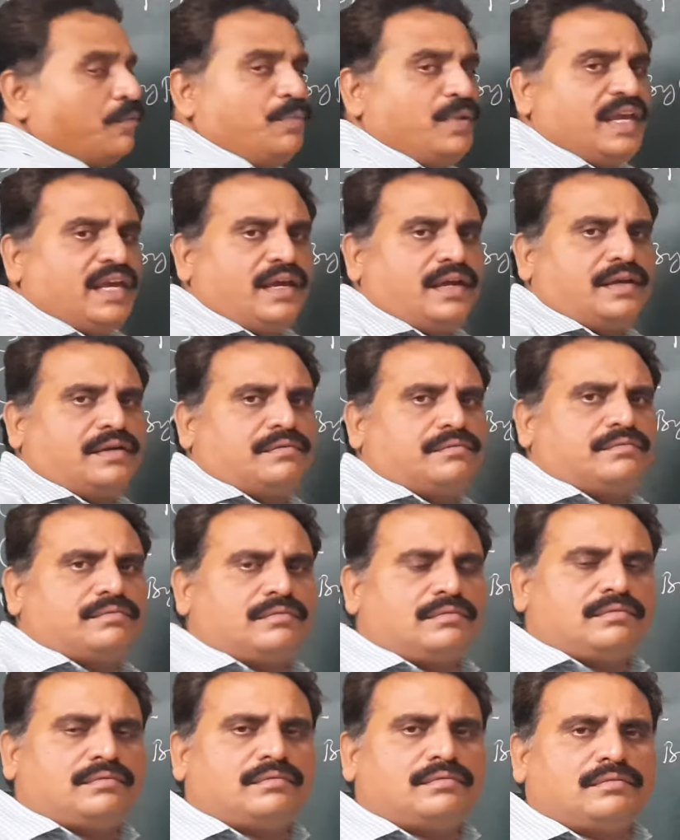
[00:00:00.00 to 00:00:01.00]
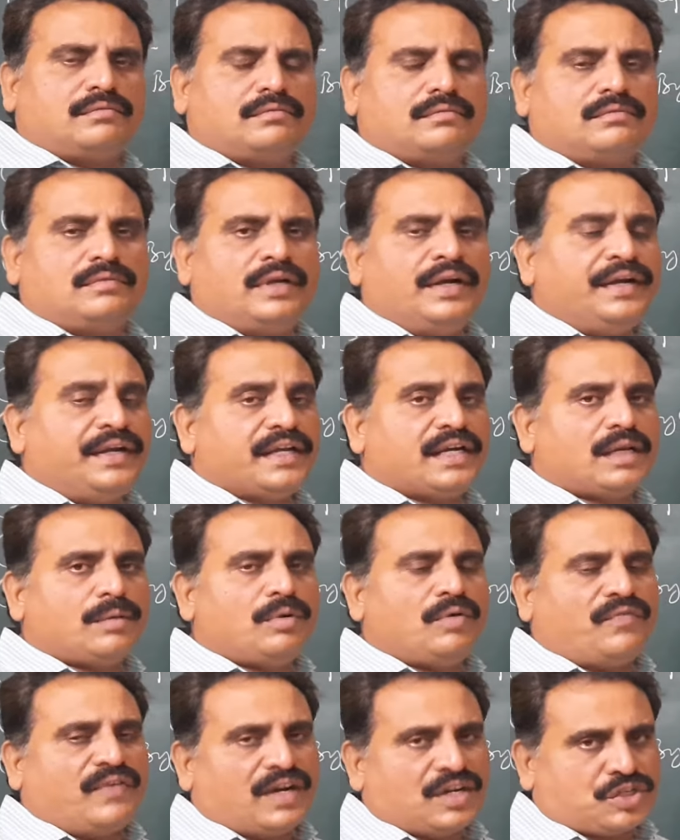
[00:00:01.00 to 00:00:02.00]
be a
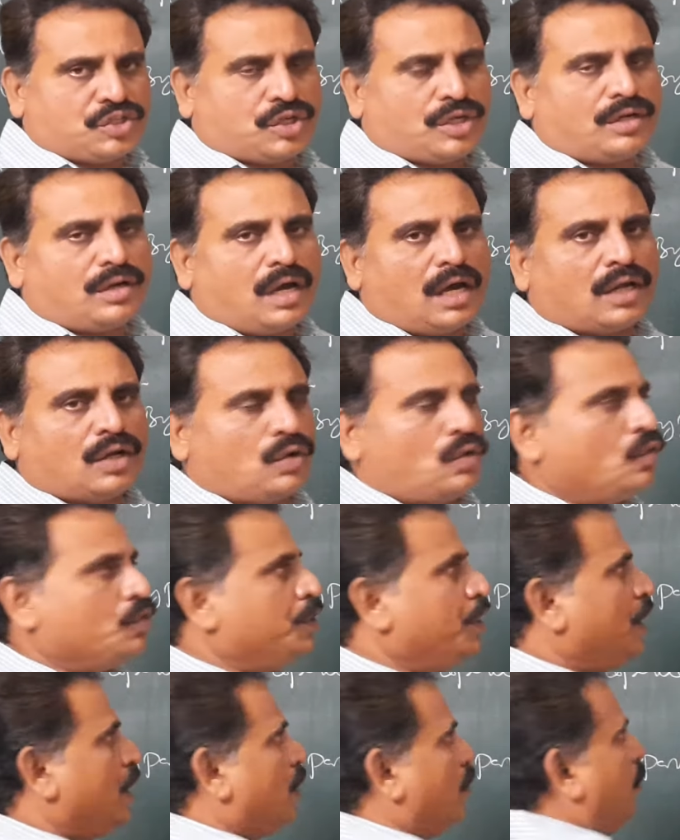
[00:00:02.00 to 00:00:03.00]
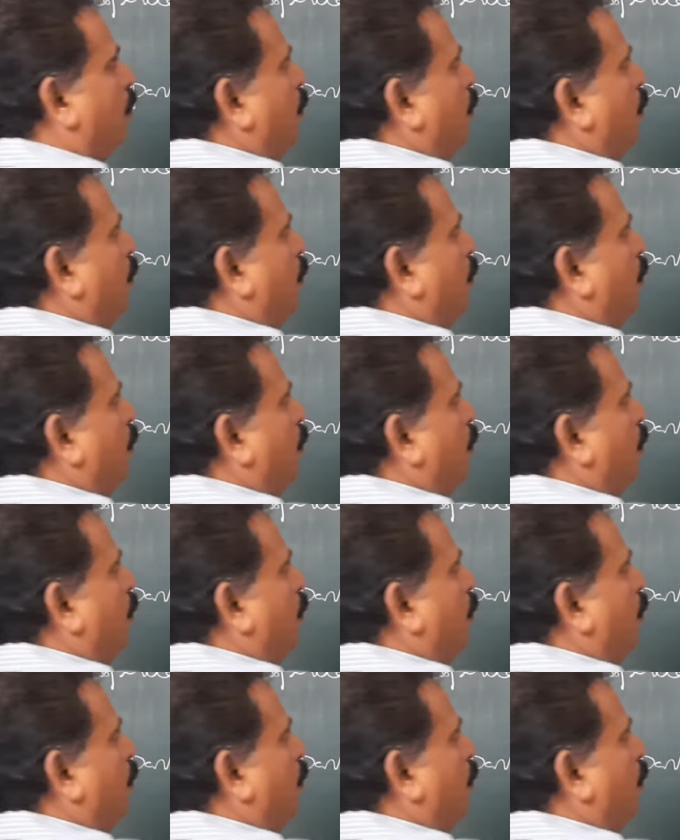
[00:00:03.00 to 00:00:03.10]
integrable function on closed interval